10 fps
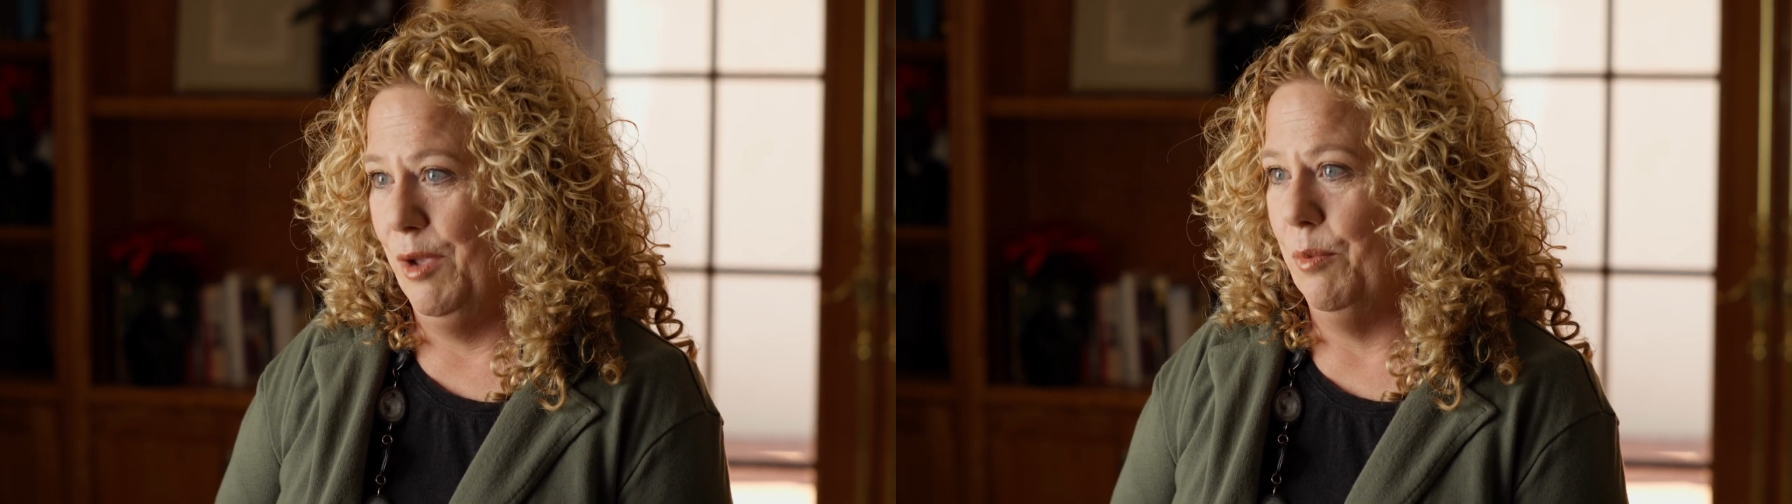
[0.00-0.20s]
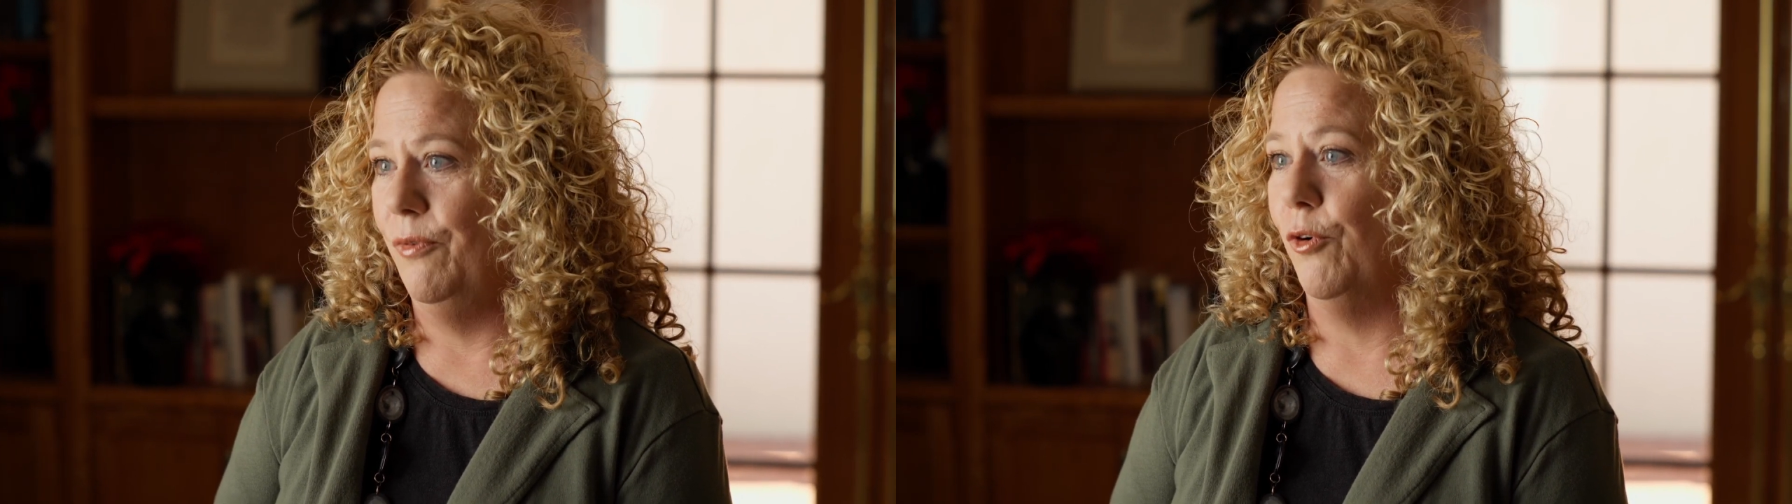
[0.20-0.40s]

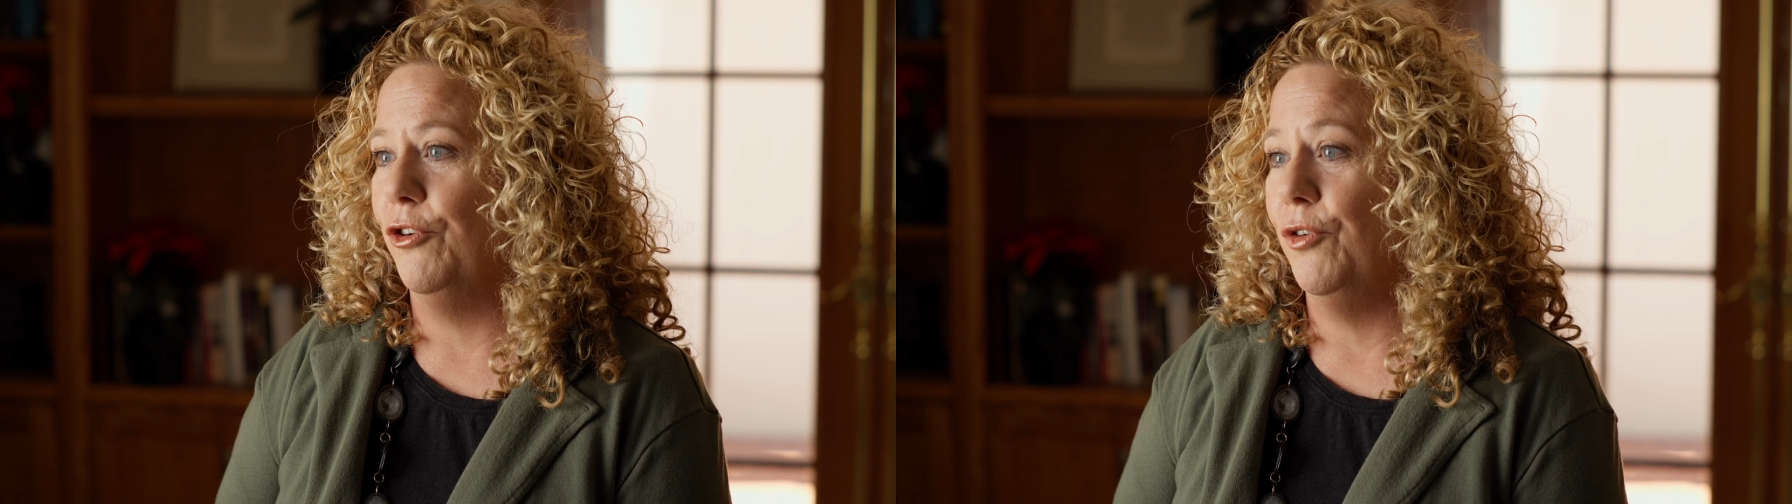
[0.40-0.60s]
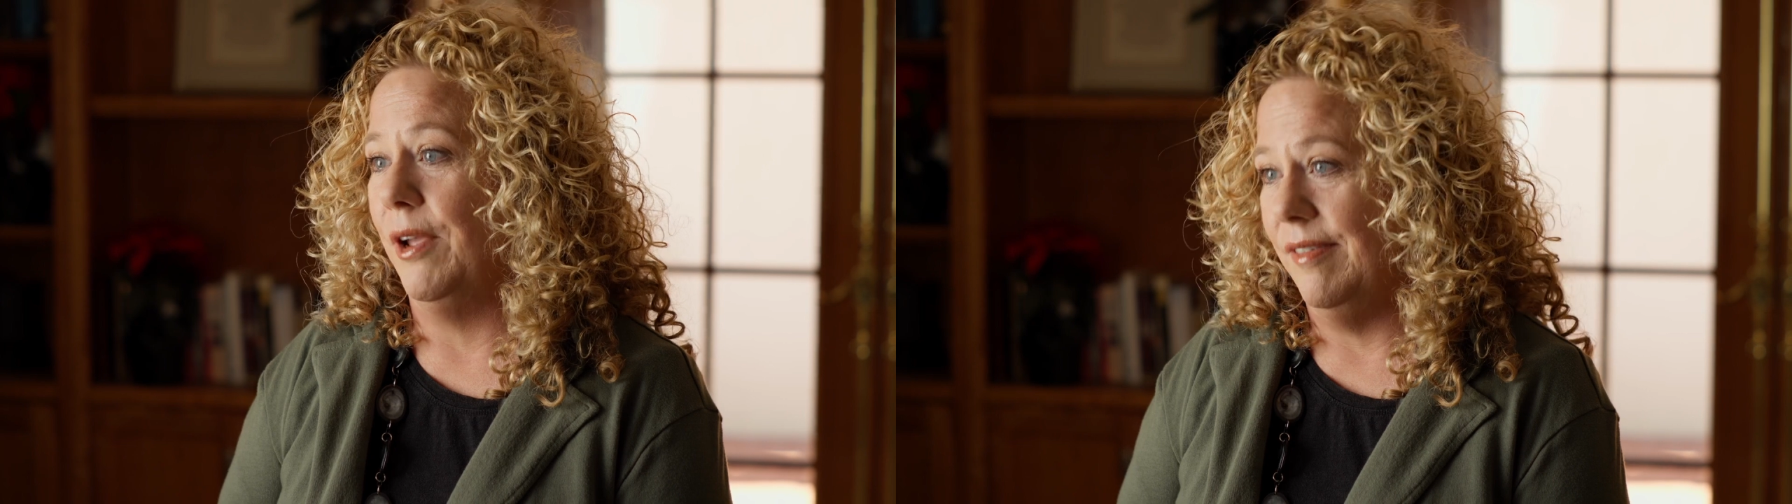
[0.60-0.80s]
before
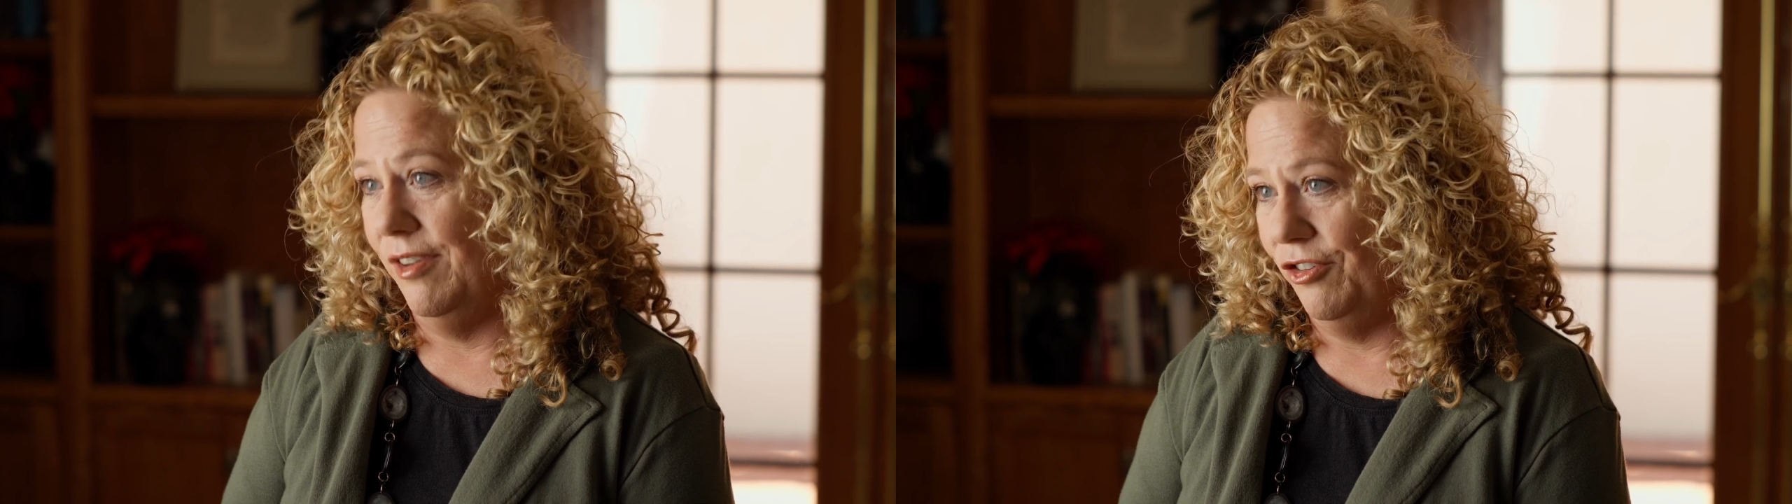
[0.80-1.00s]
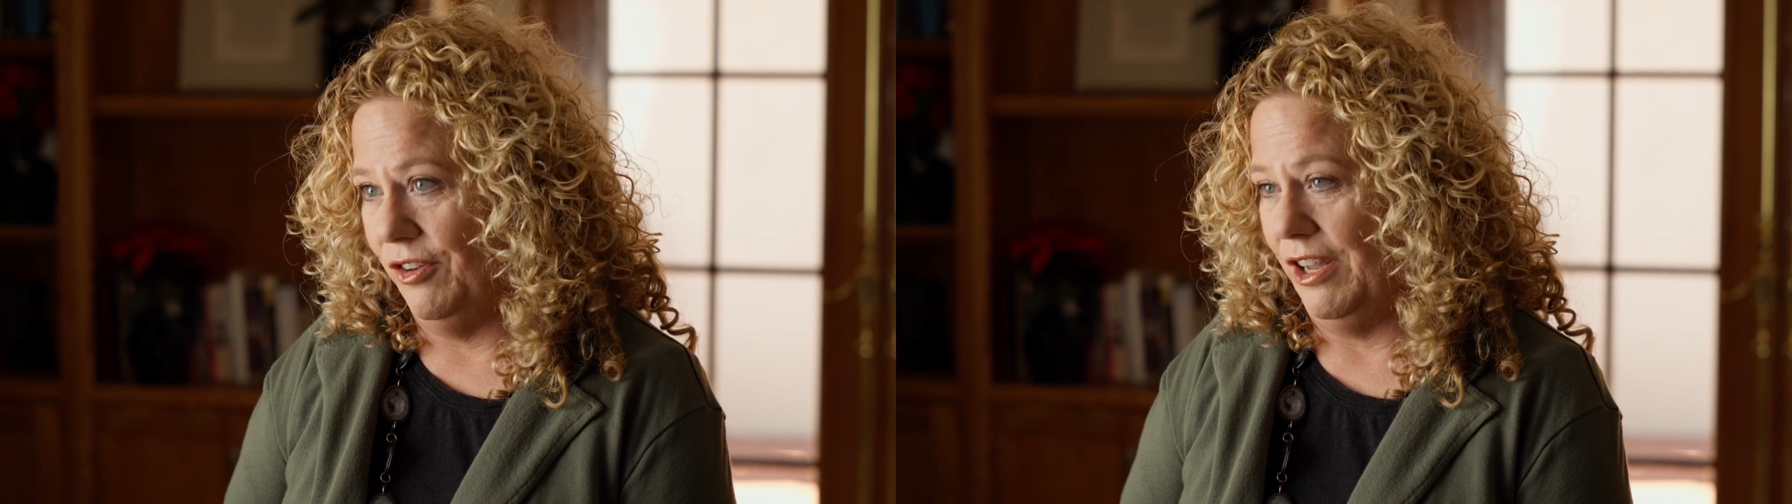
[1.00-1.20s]

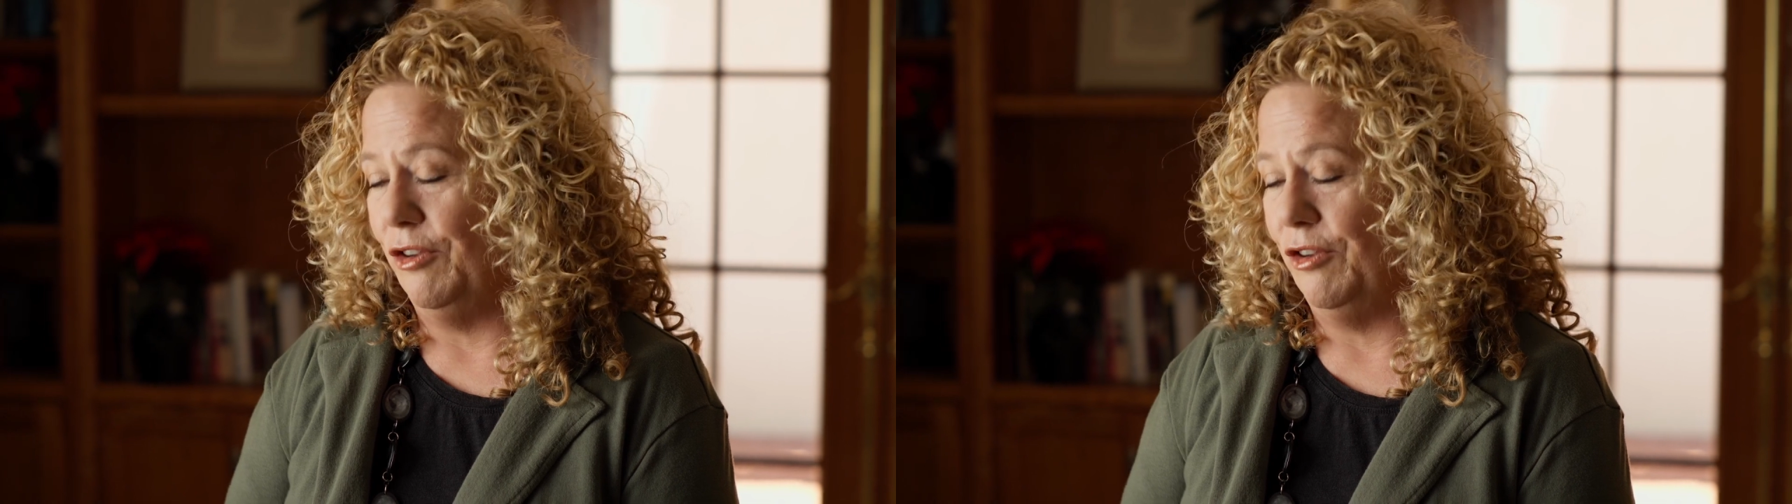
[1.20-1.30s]
transitioning